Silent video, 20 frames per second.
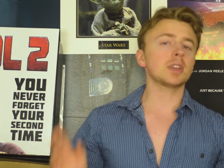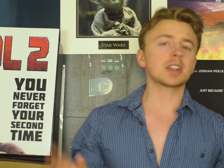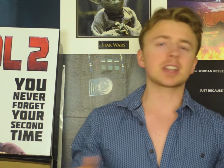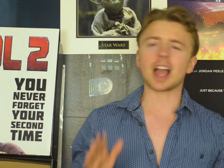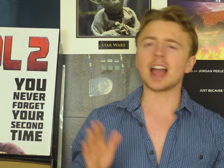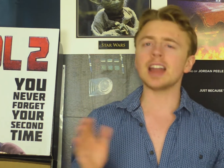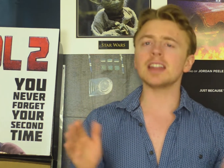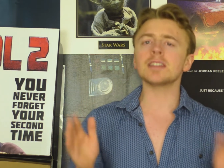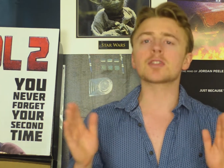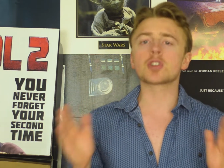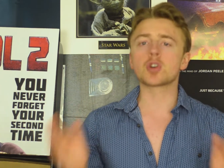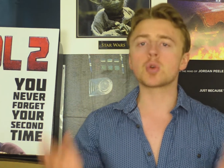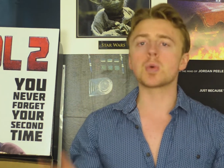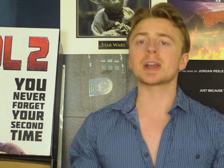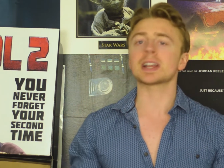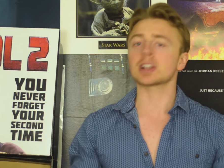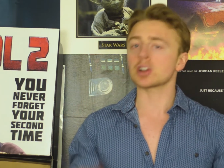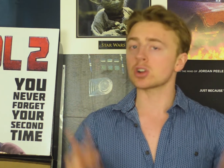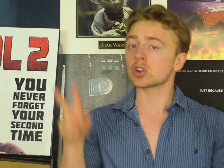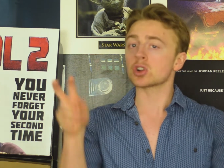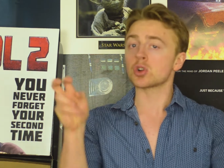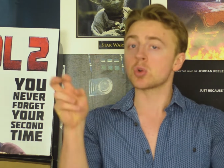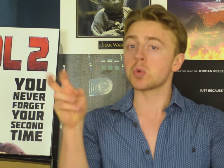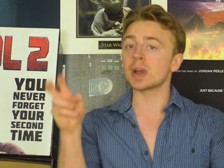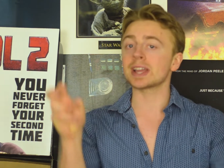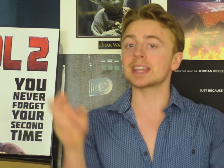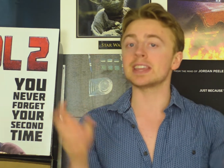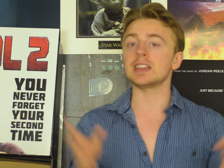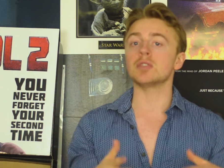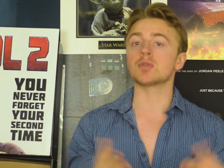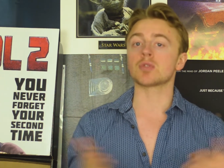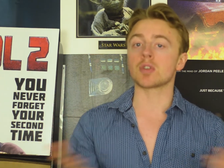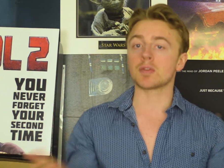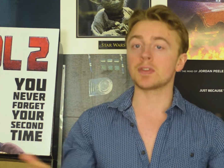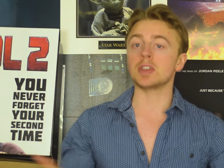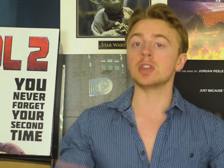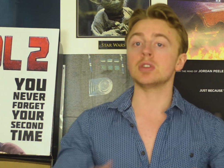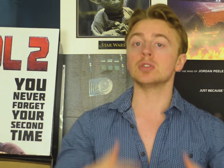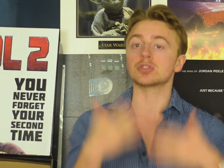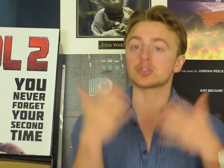kind of quicker, quickie
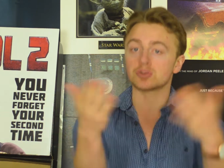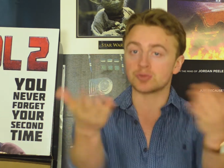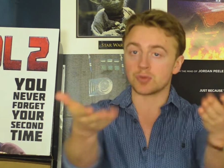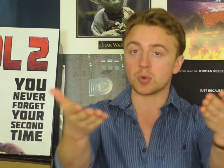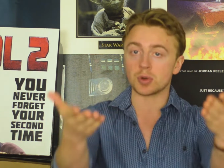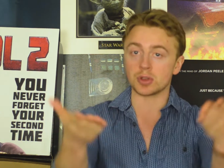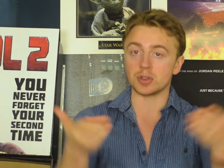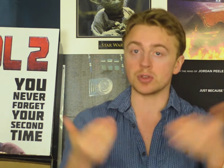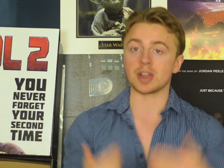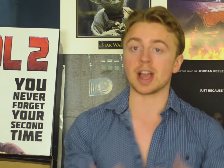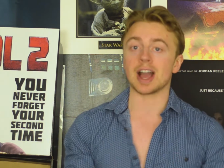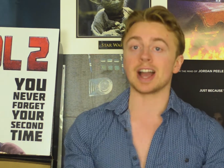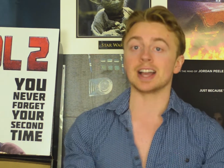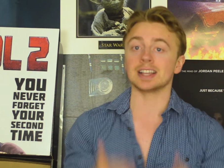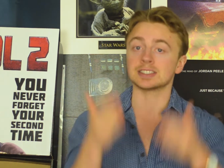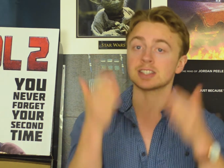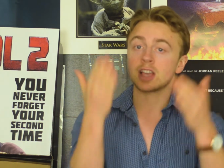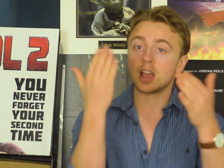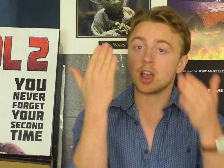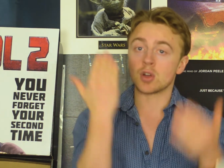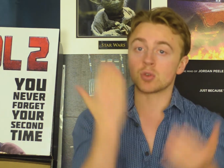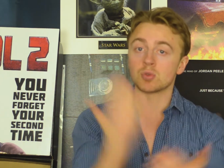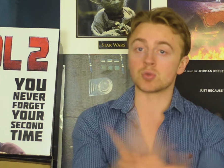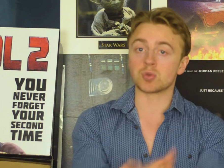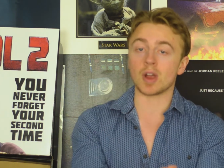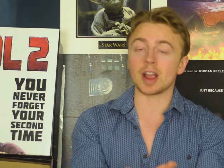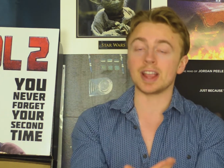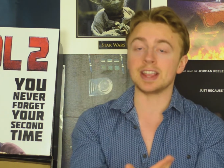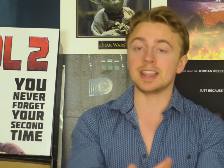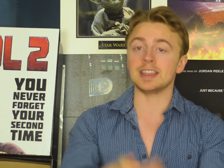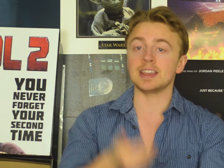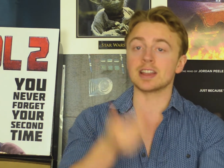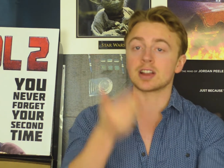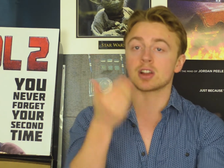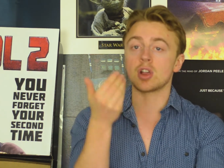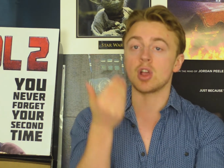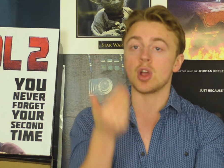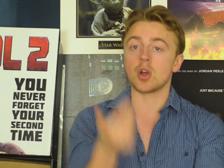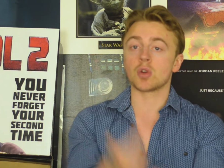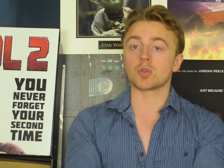reviews for you guys right
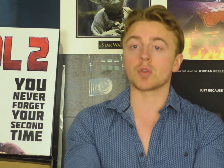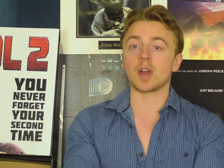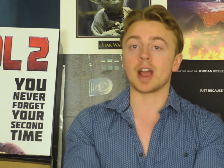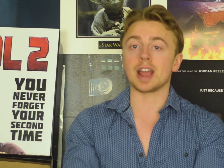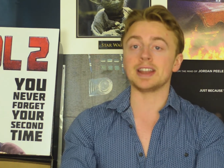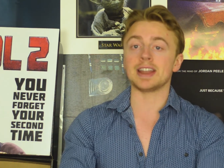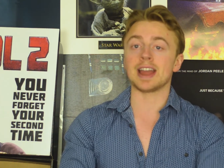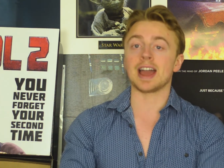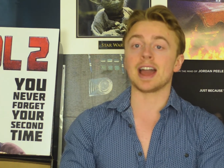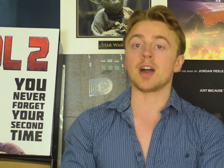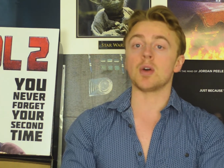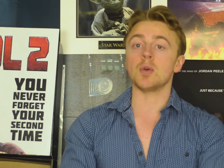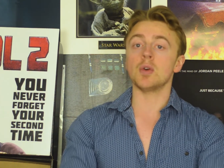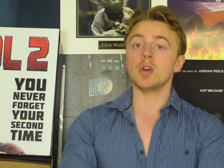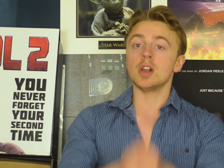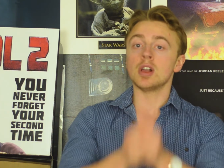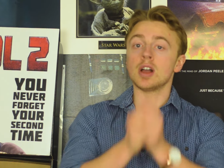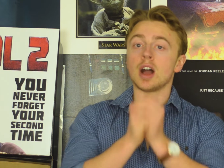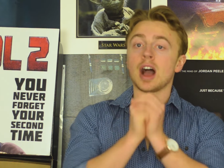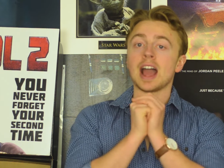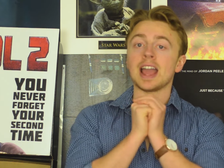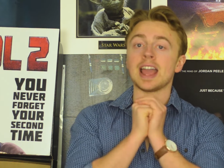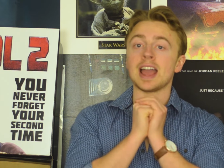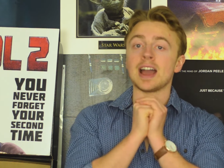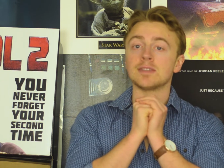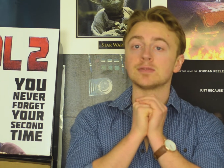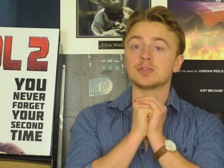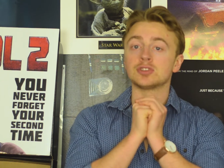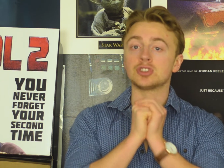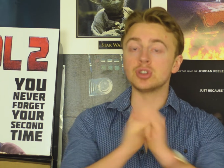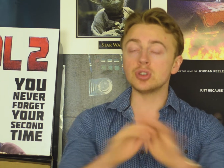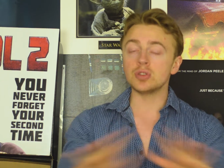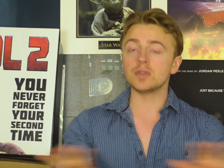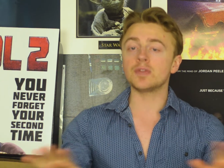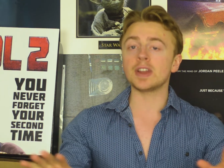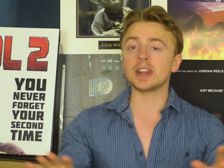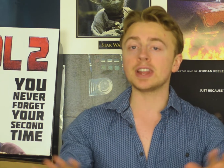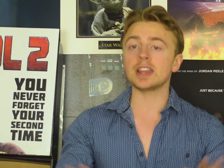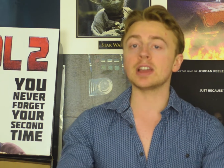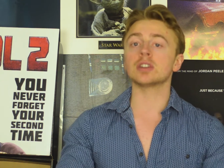here, right now. I have two
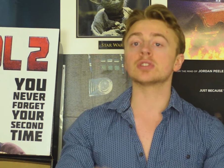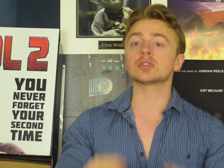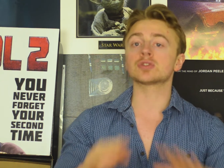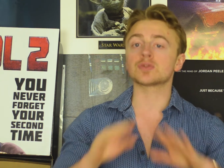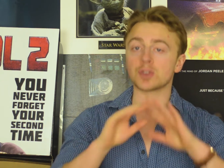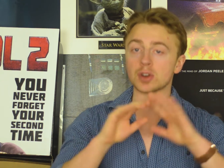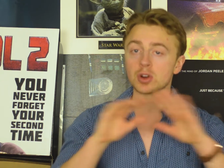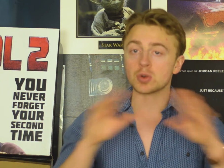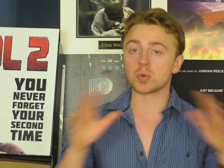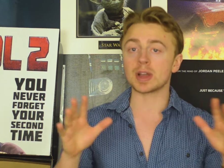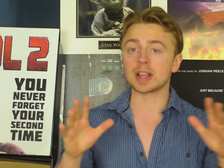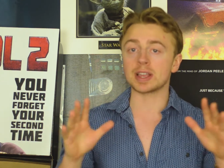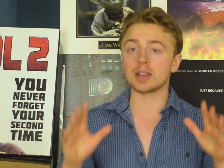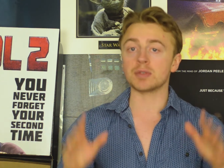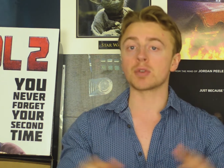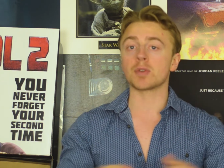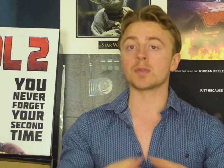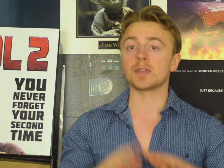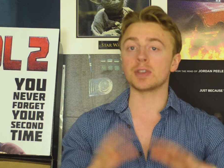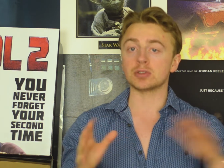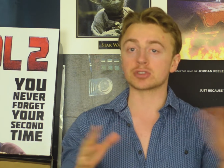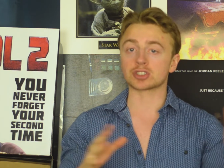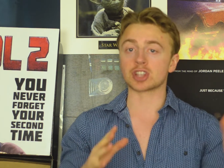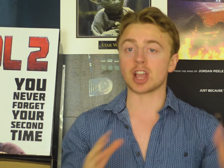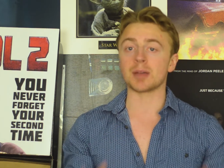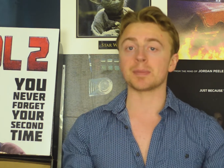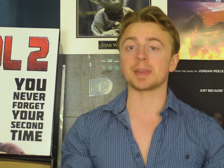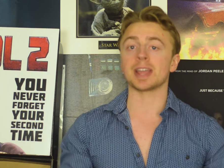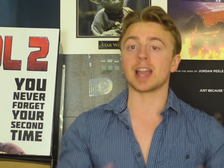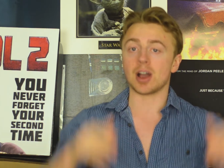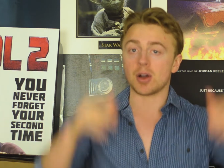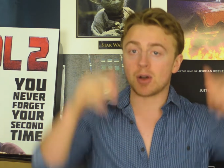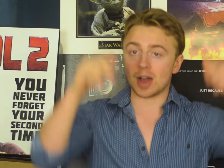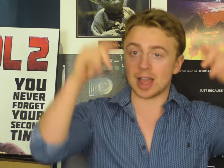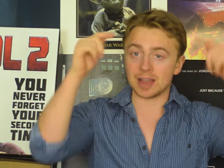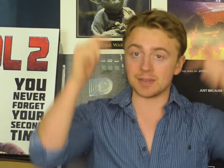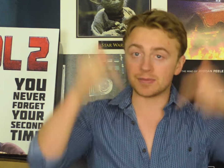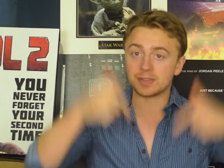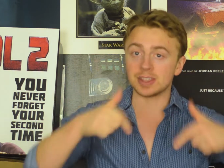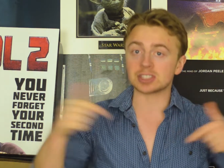videos for quickie reviews coming out. I
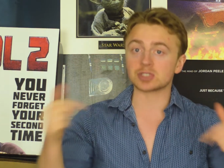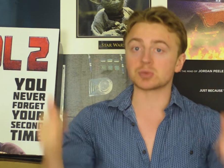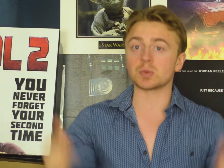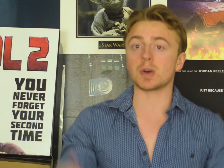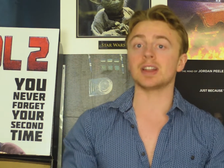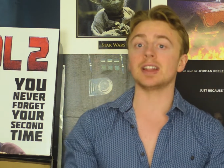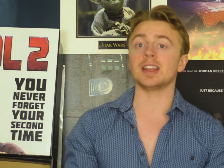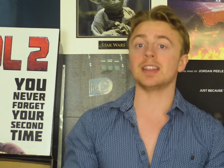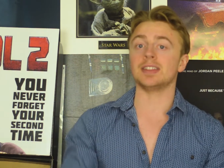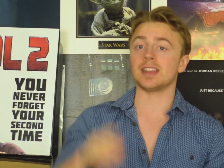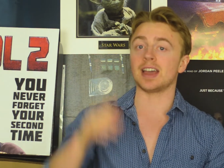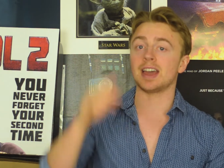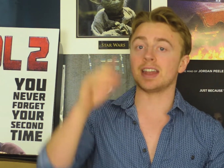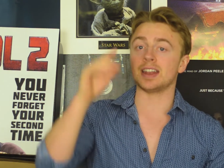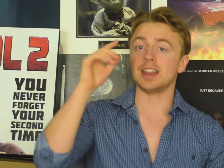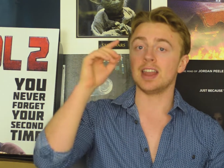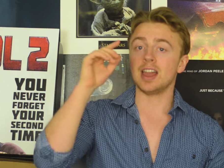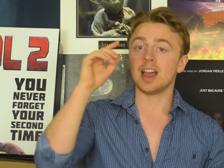have this one and then